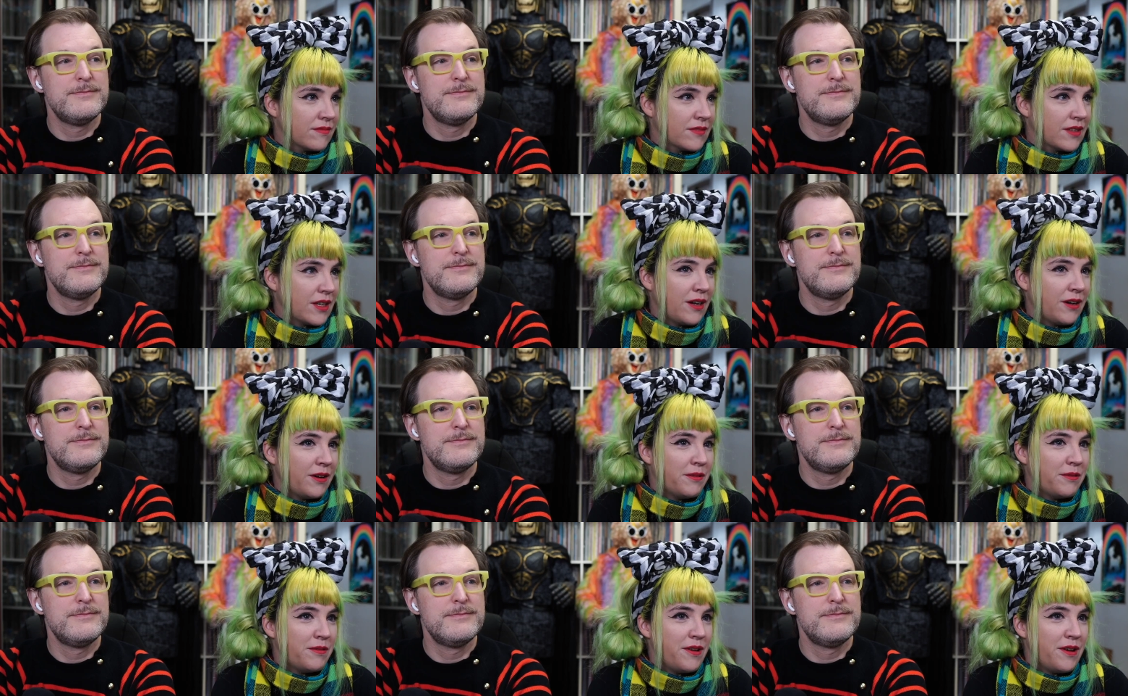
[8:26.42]

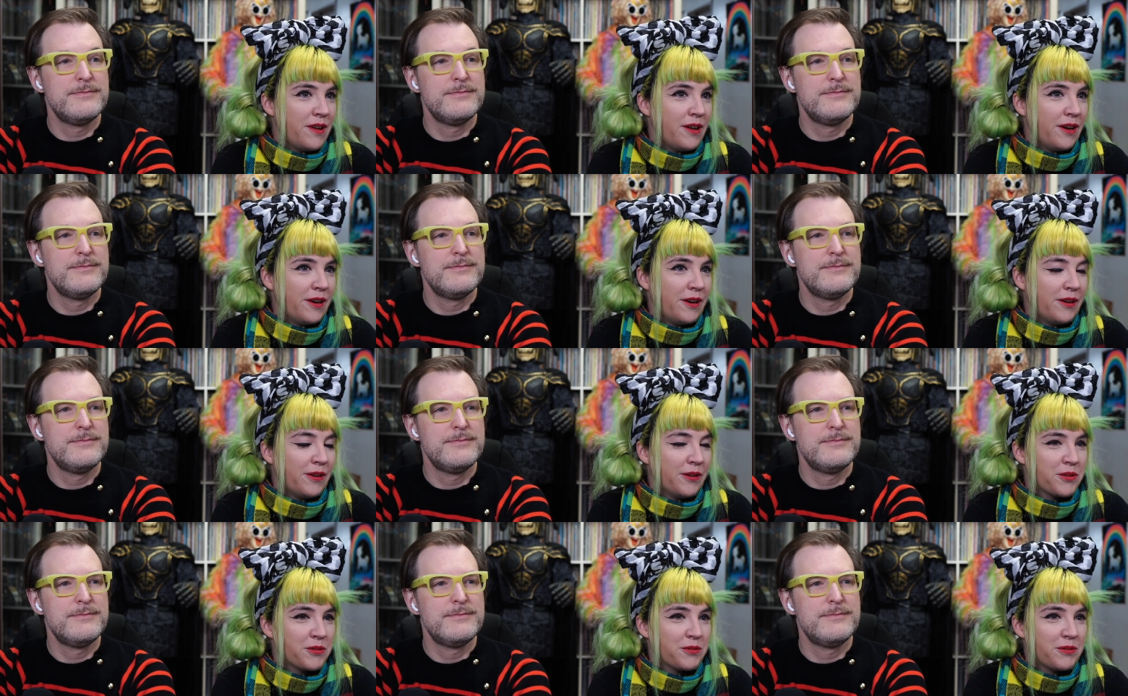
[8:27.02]
Speaker 1: Oh
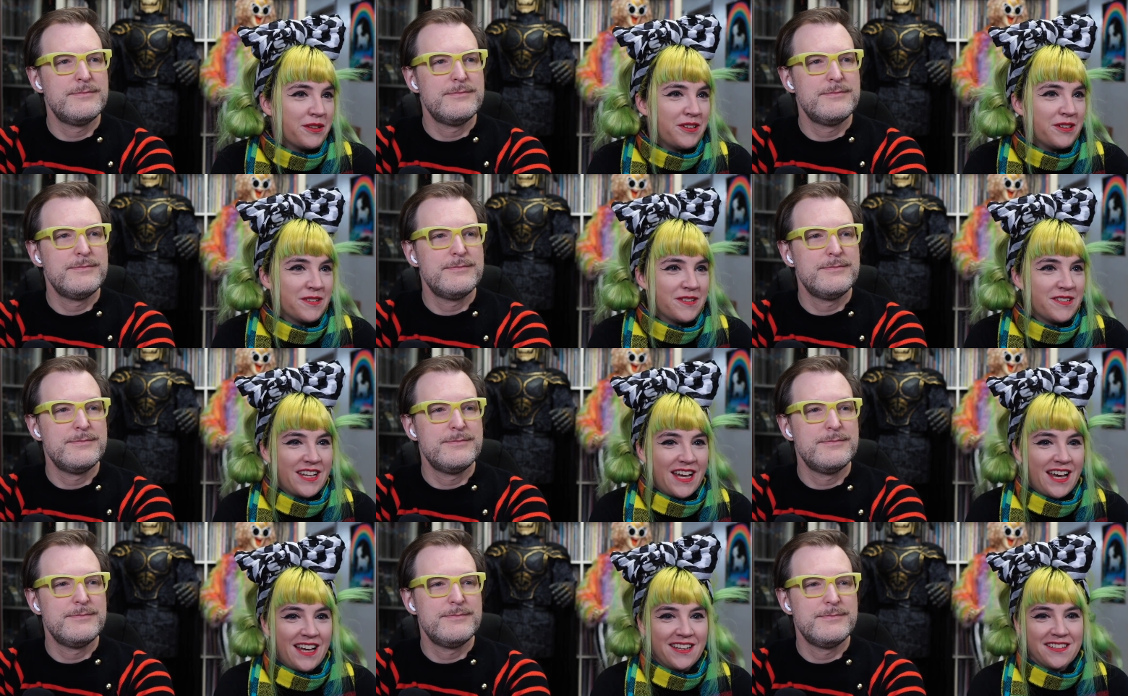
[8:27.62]
no, it's when your
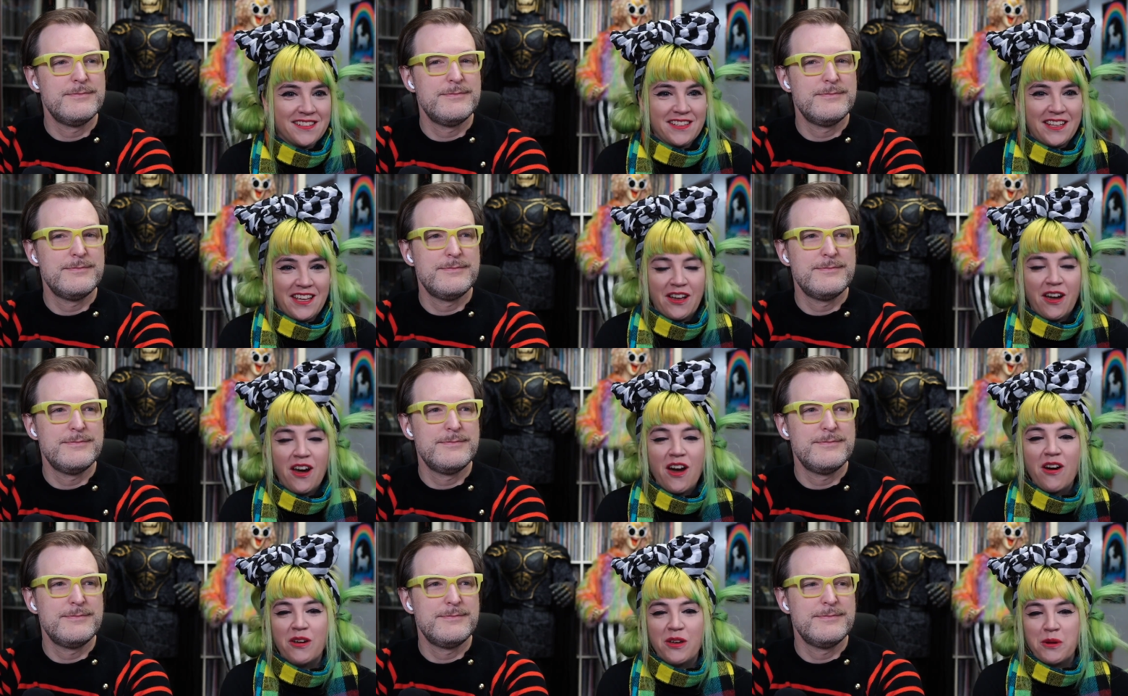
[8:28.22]
dad is like,
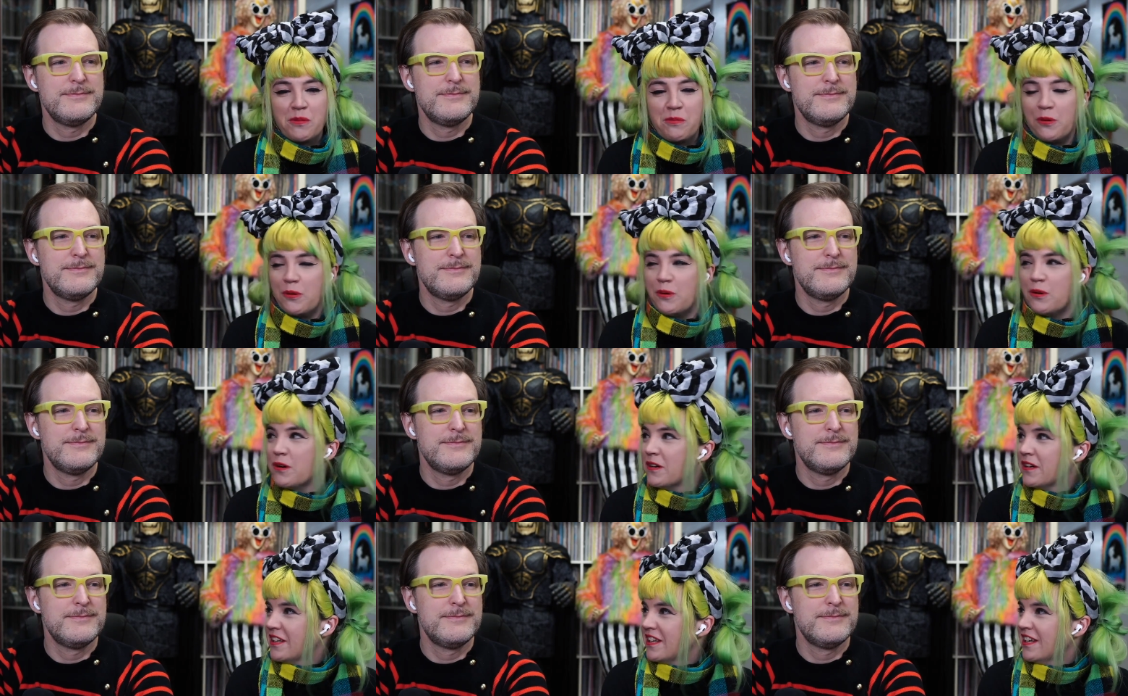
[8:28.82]
Oh, you're
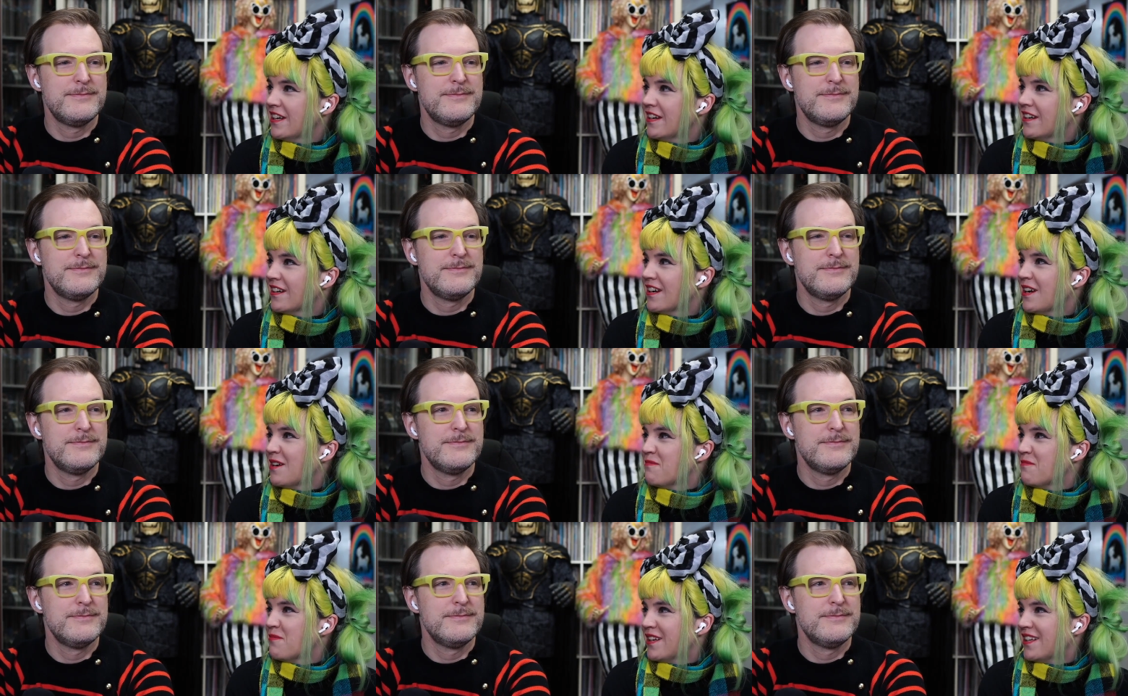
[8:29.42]
bored here,
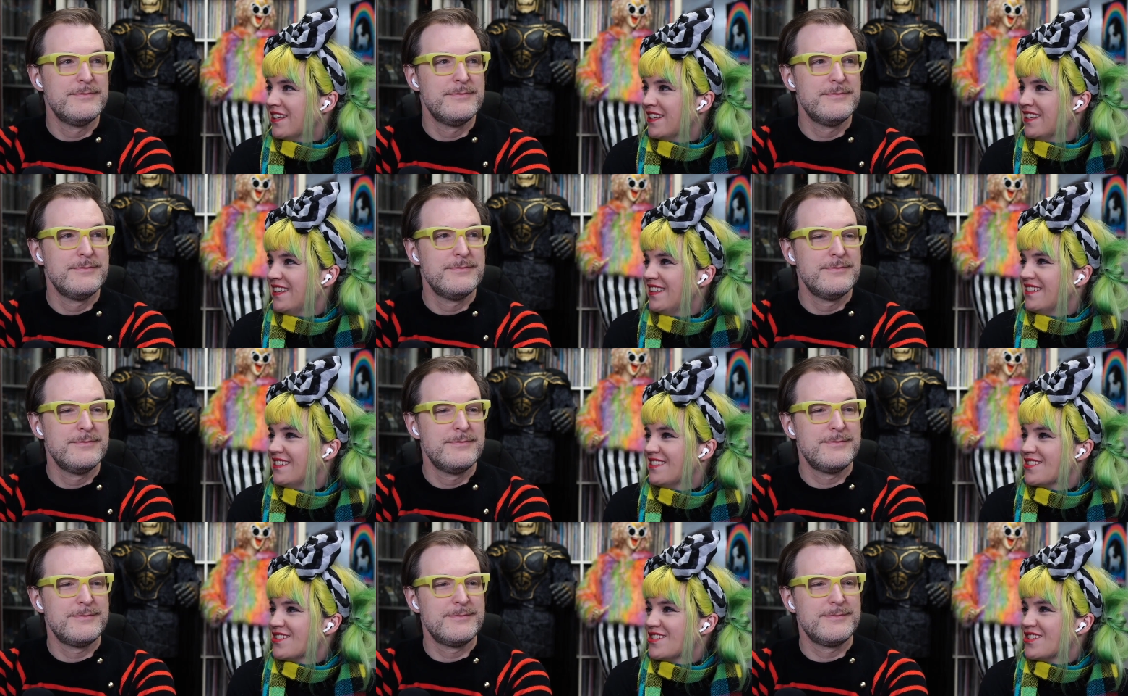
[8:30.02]
come clean
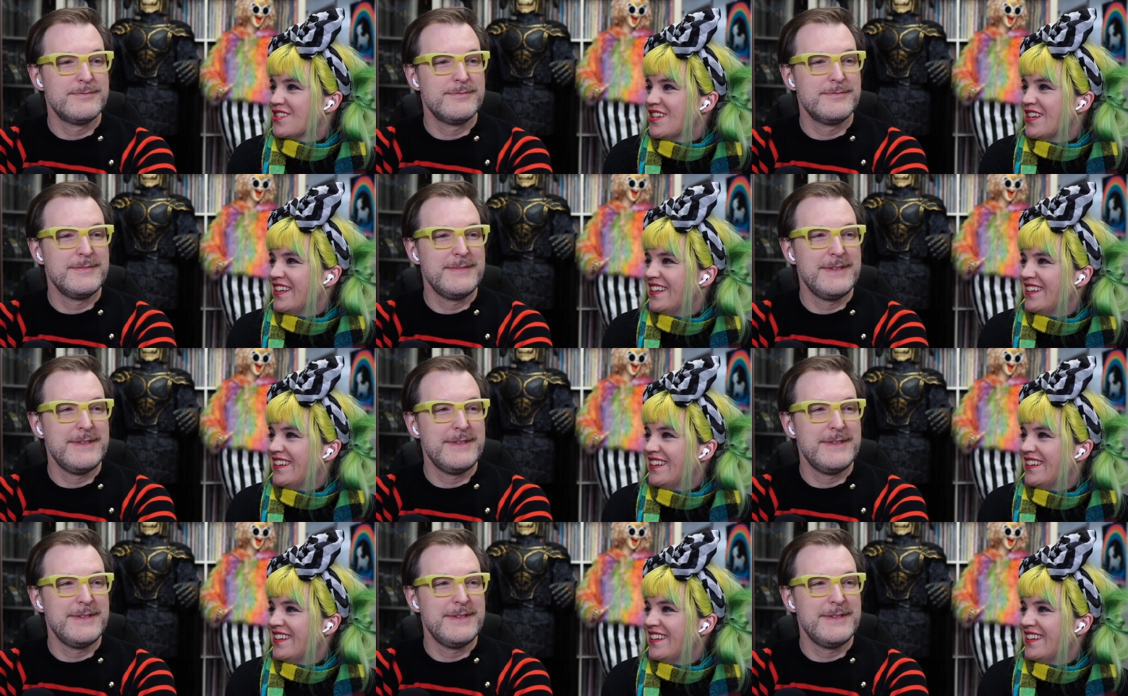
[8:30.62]
this shit.